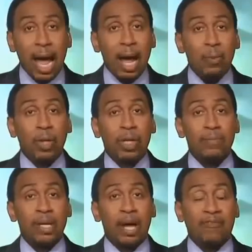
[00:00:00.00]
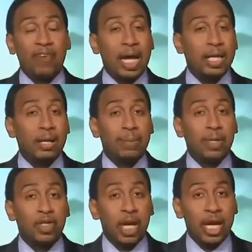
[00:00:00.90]
I will admit I find it a
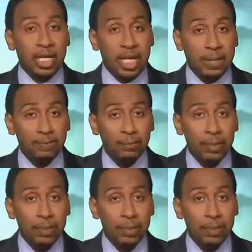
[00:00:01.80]
bit shaky